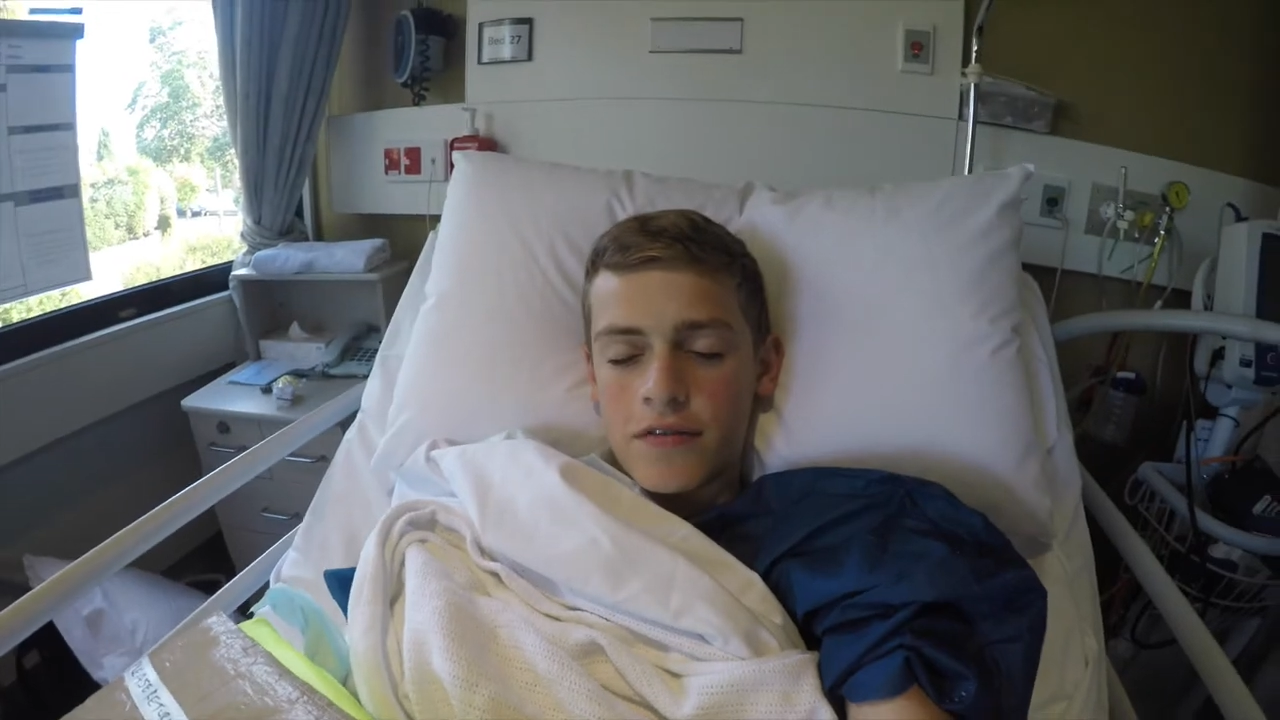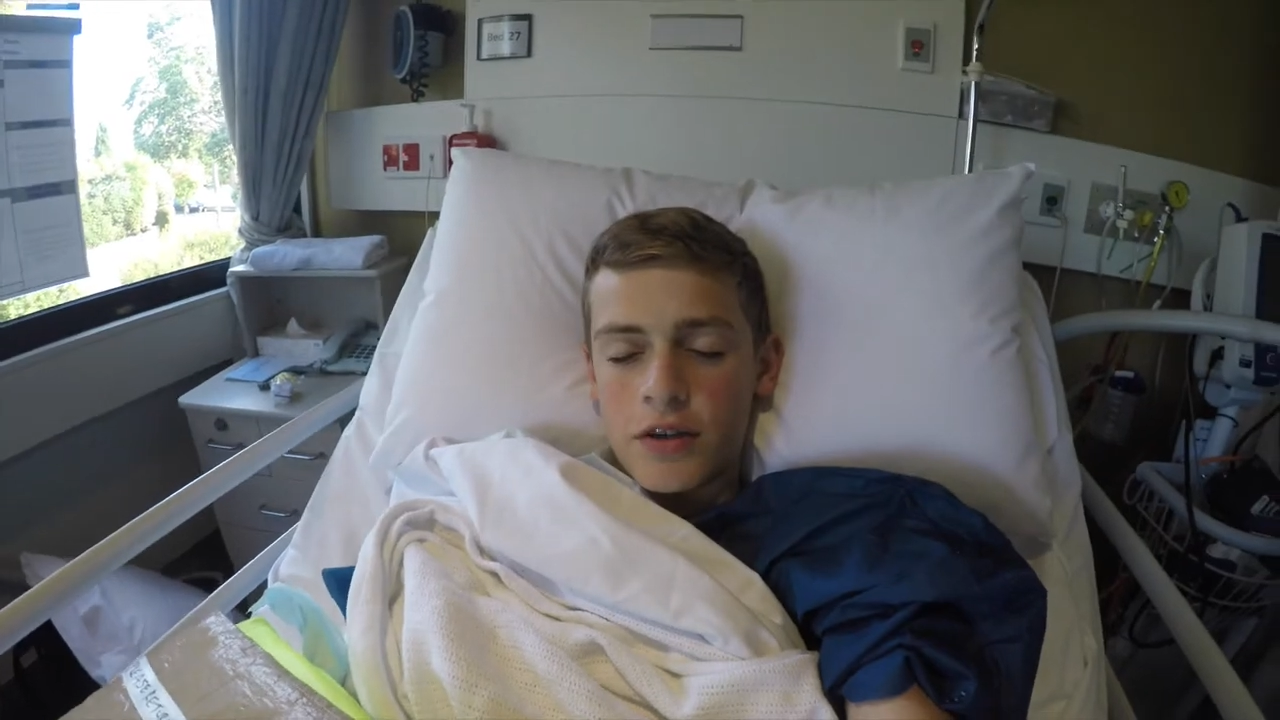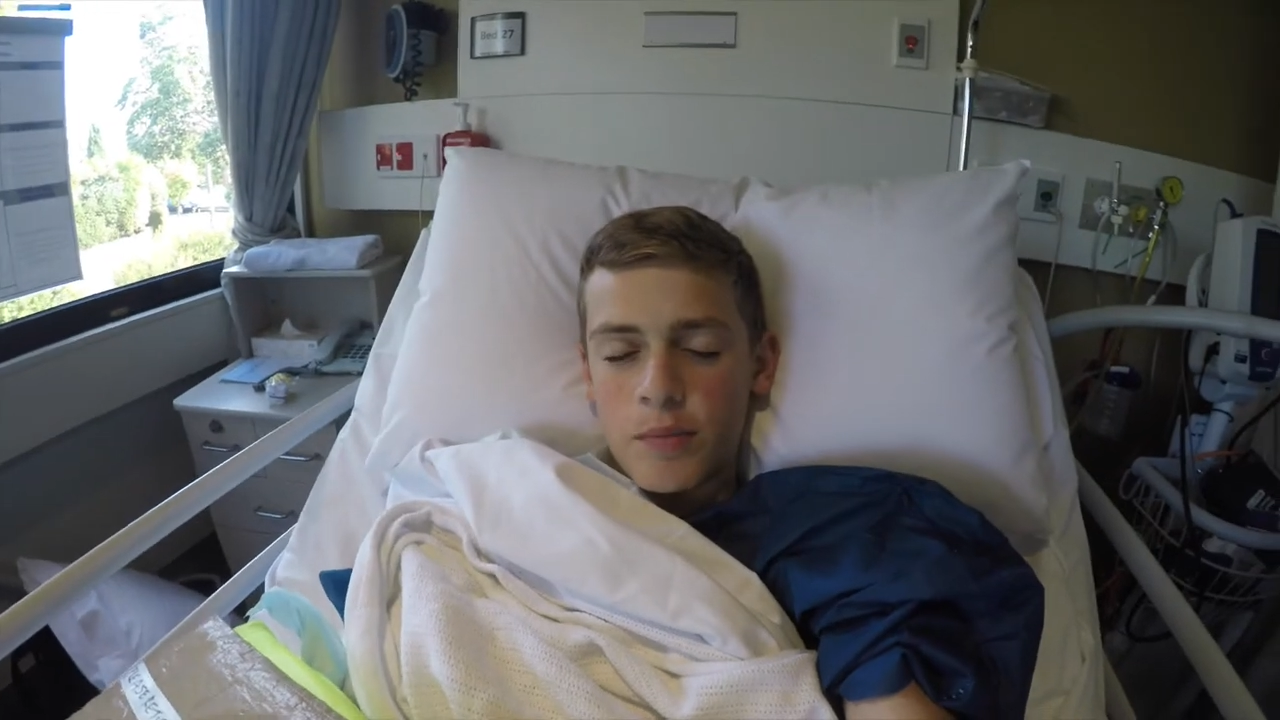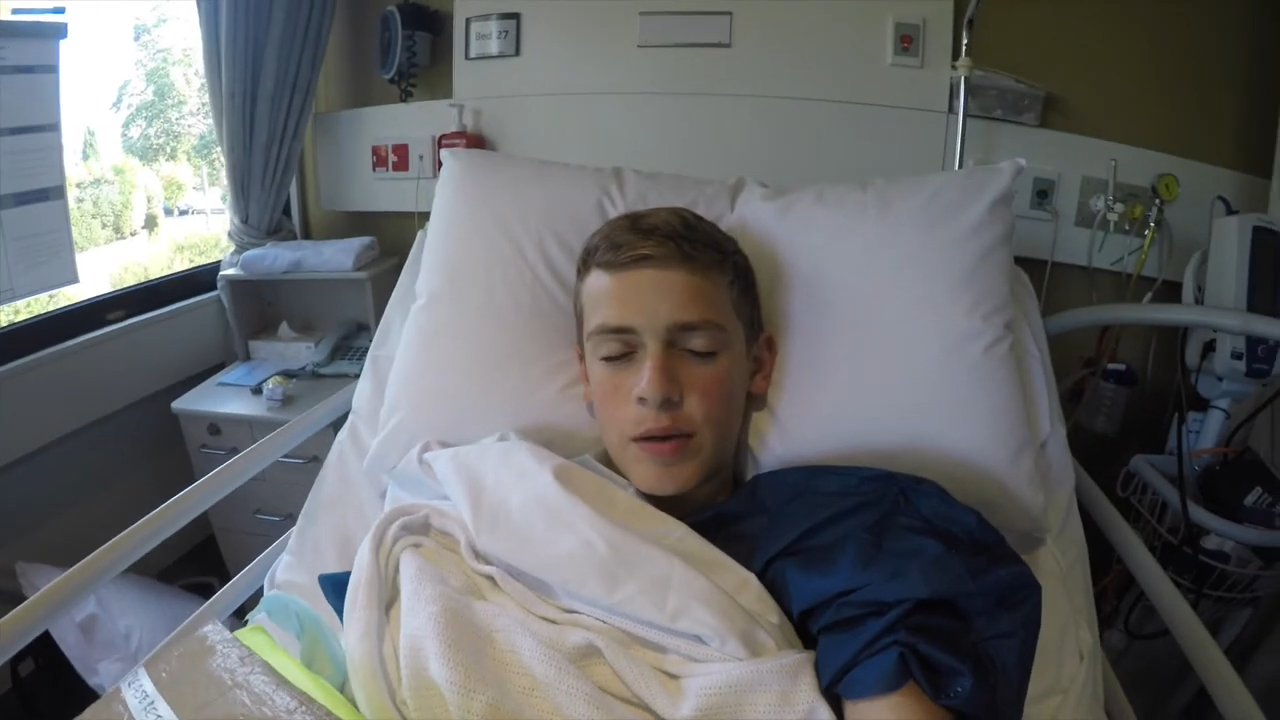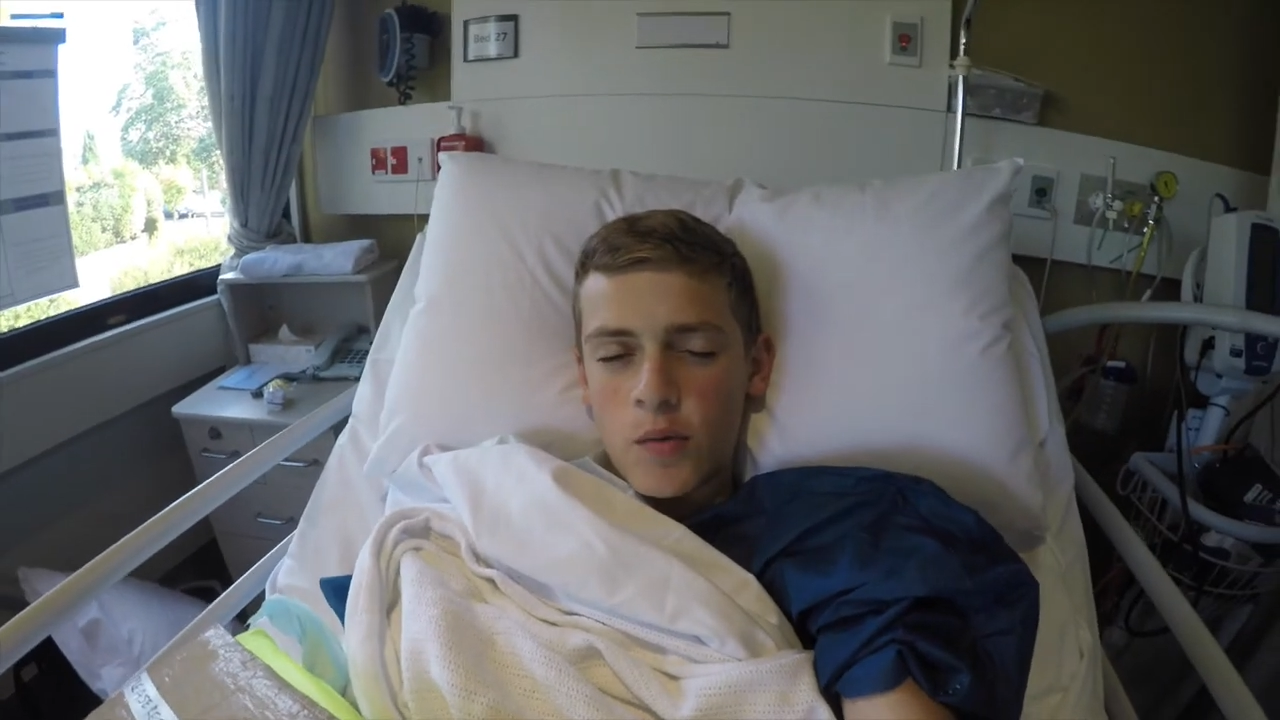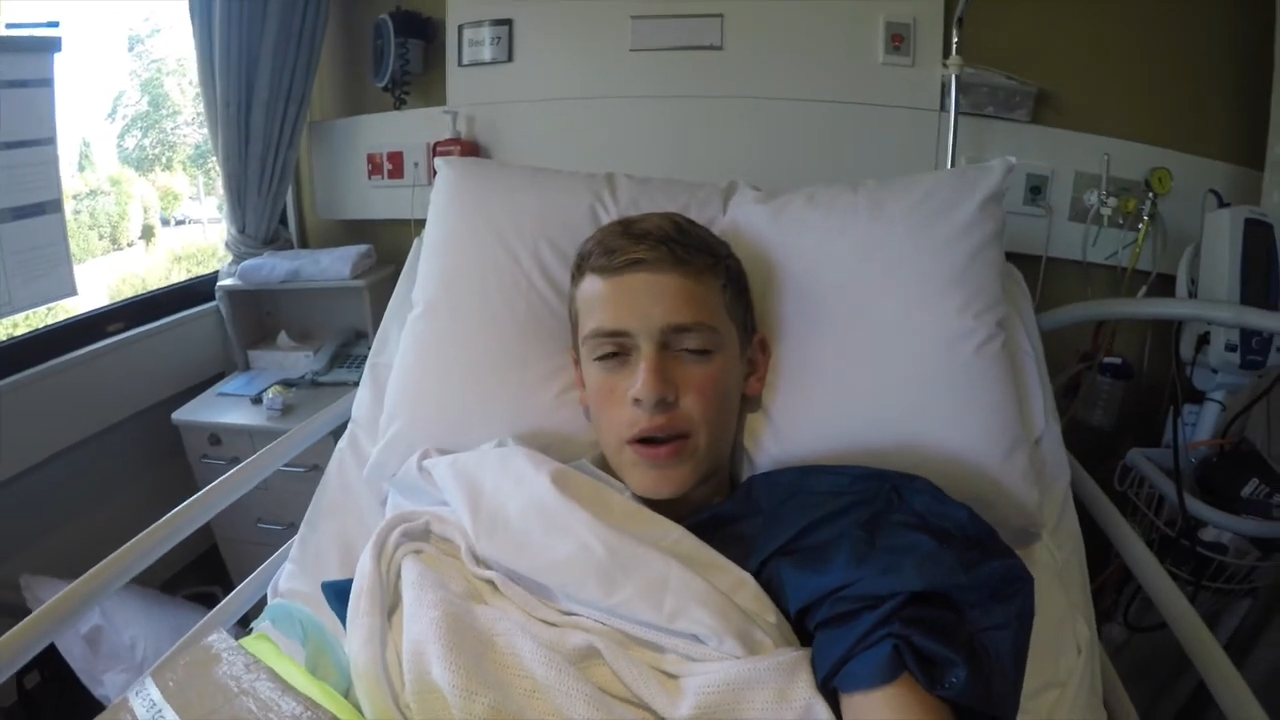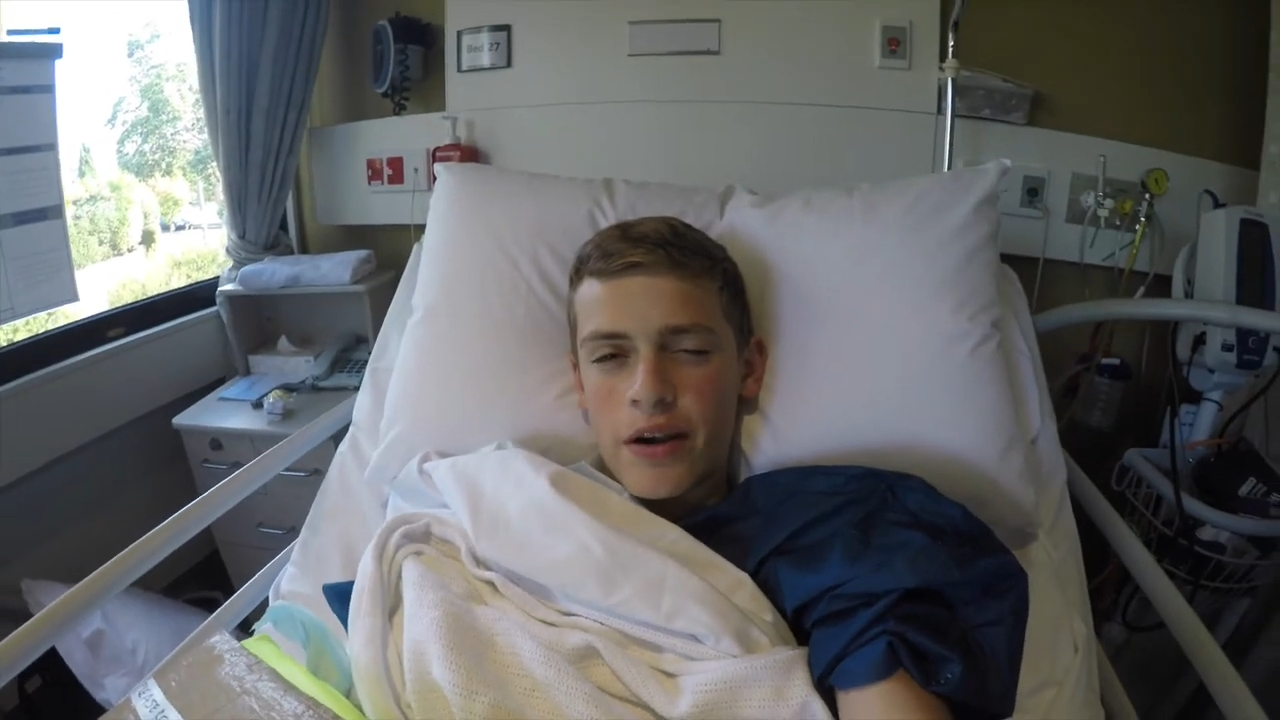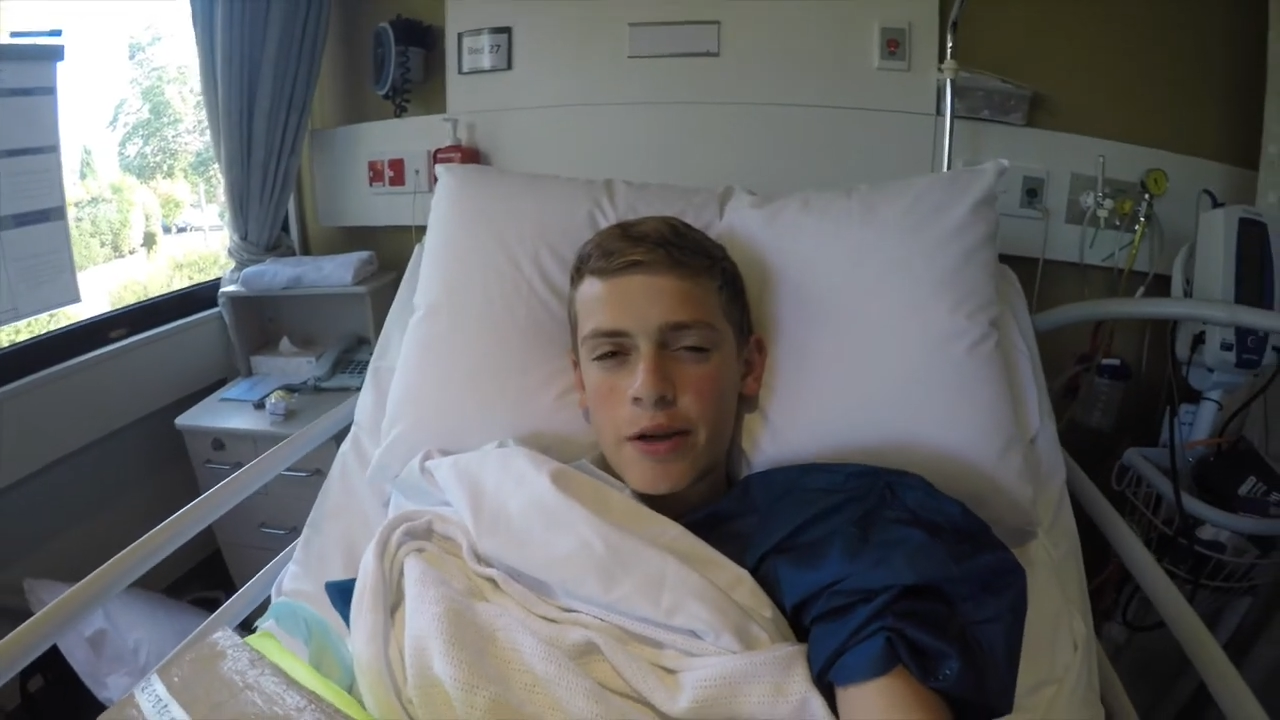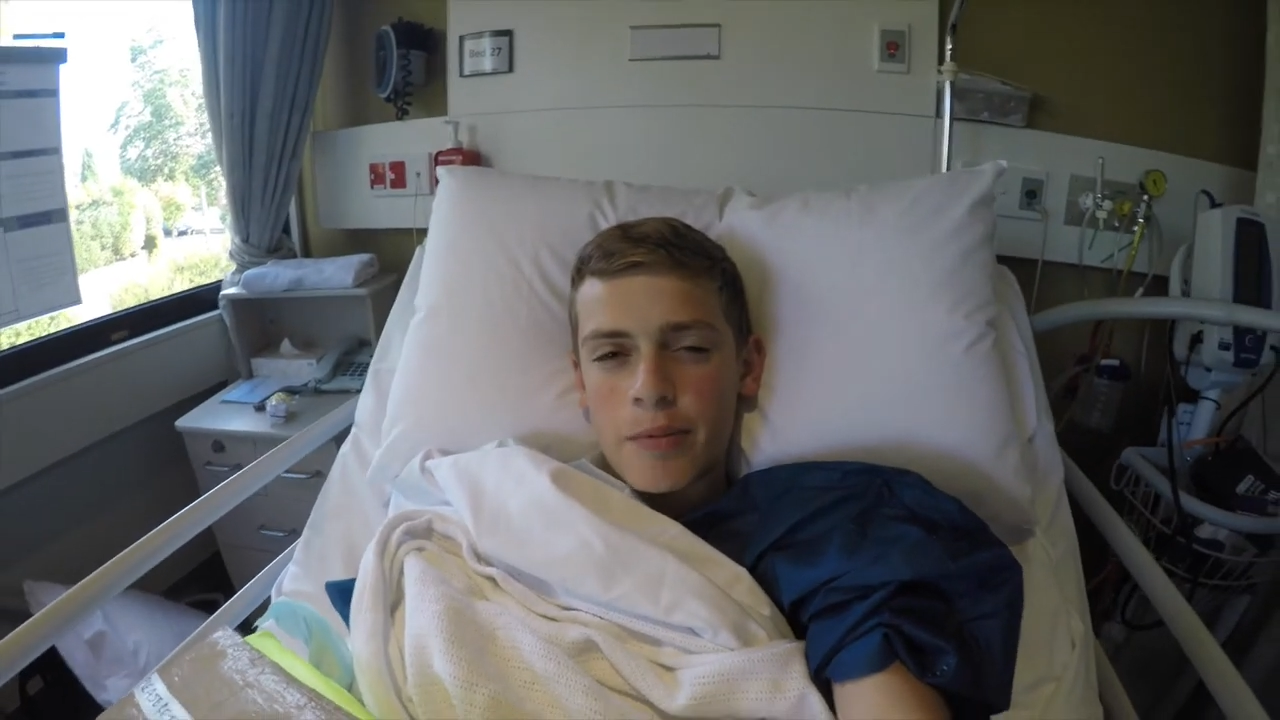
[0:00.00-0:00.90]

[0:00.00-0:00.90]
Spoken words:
feel a bit weary,